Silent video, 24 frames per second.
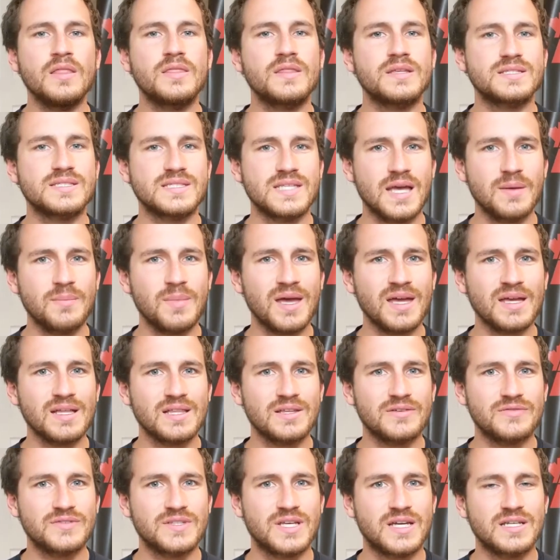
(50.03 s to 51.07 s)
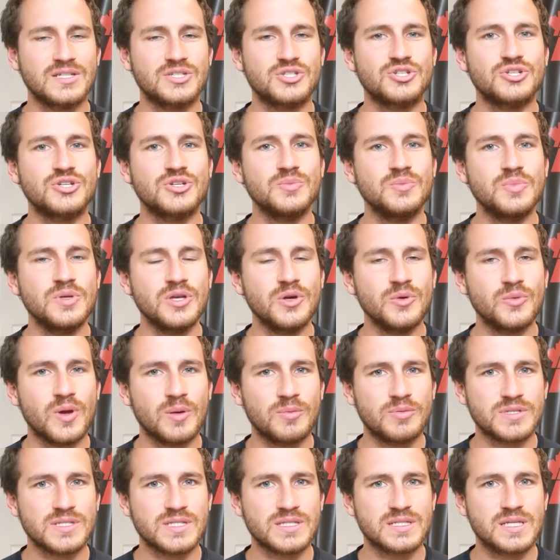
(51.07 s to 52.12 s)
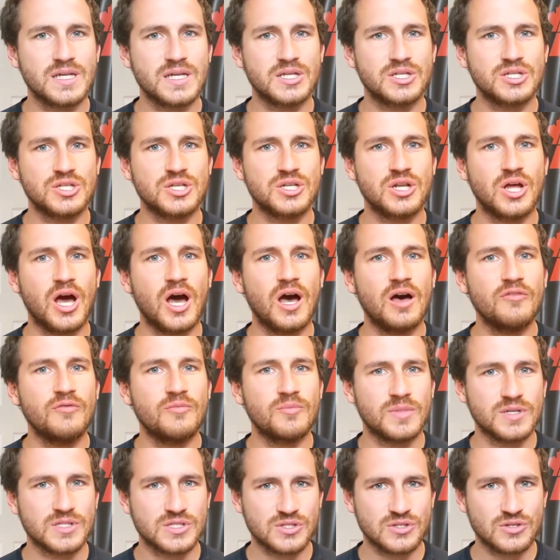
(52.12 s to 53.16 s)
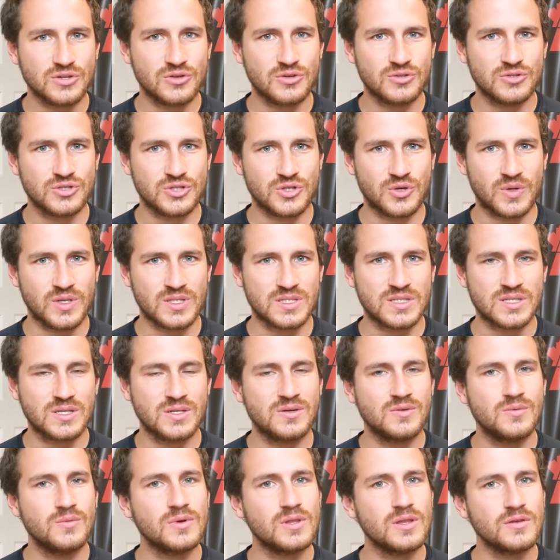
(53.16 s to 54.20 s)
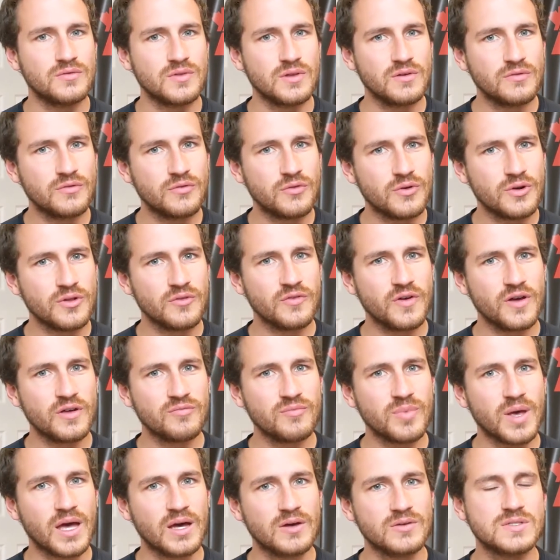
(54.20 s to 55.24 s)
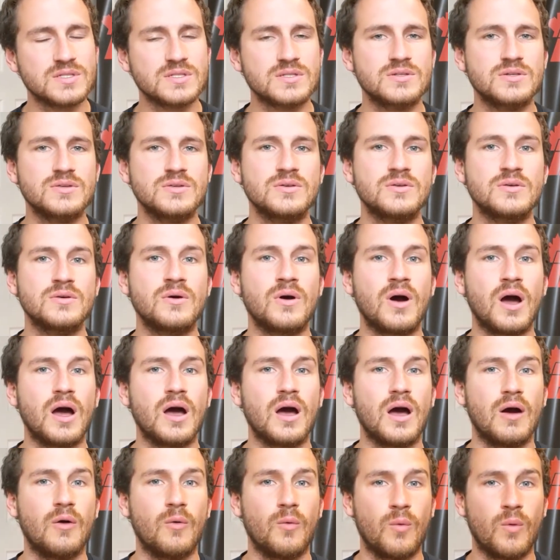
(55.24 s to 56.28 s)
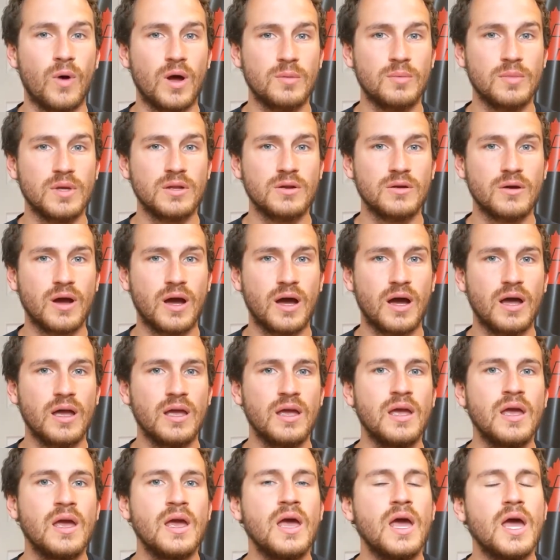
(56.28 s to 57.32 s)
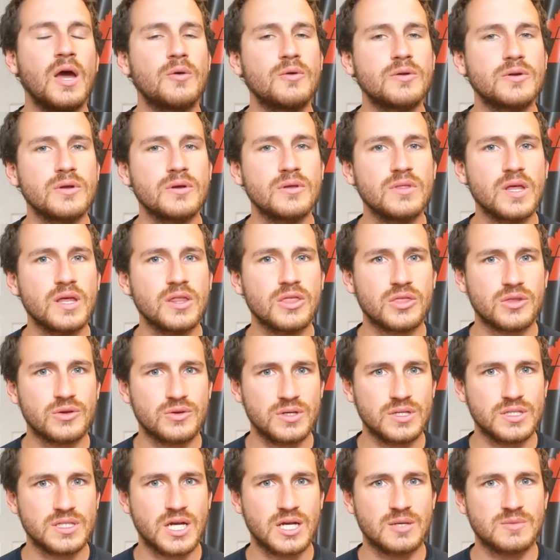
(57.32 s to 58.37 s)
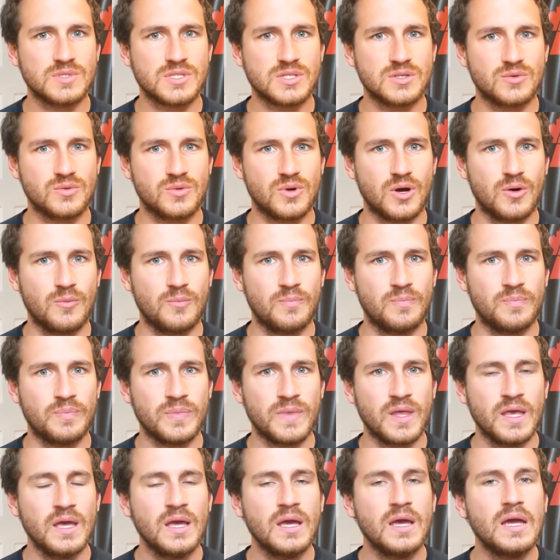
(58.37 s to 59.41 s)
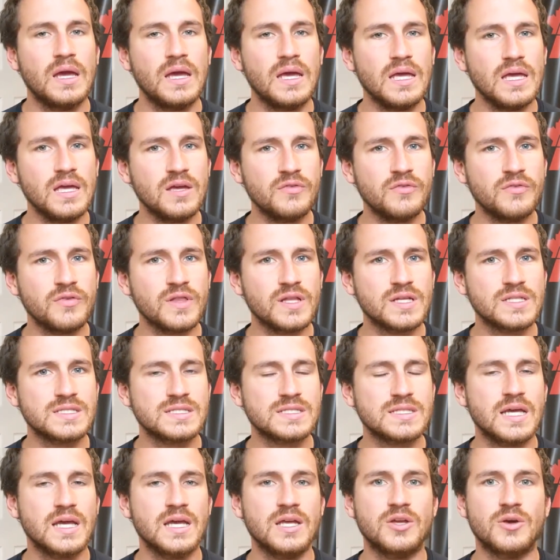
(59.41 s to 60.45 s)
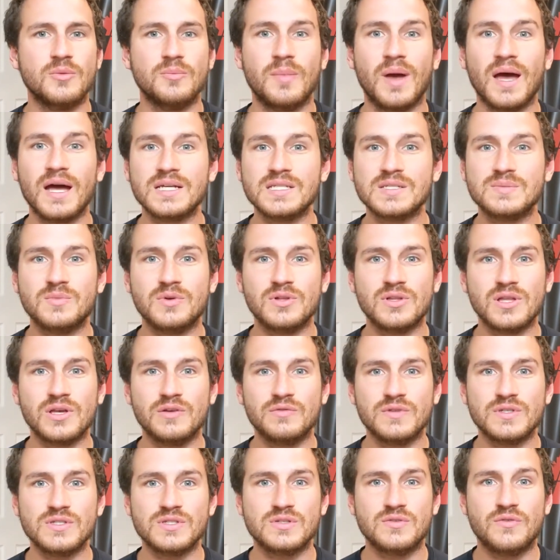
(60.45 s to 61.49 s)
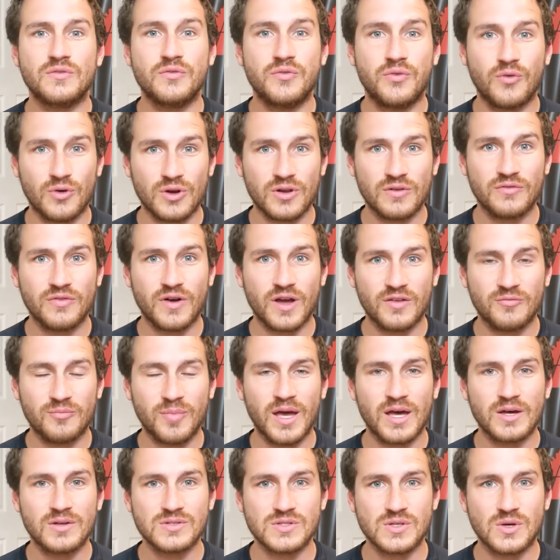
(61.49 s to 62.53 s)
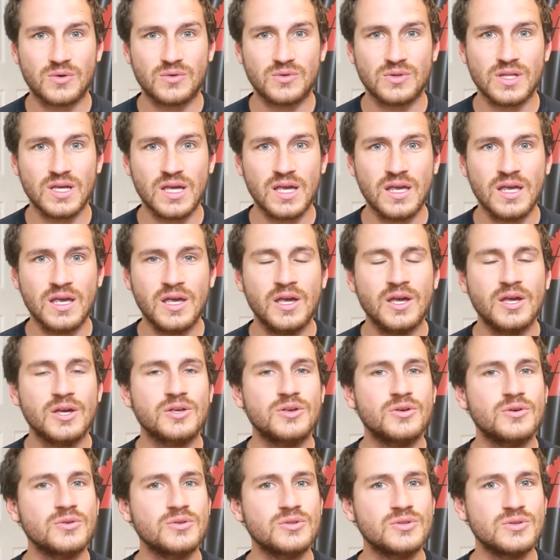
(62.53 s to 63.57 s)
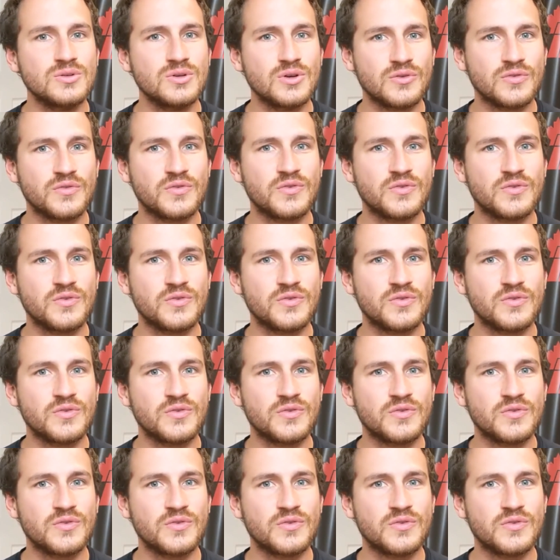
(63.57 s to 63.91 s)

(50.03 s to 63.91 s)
The sandbag lift test should be a representation of muscular endurance. We're lifting 45 pounds to one meter high, and we're doing that 30 times in a row. If, let's say, your maximal lift is 45 pounds only, you'll do your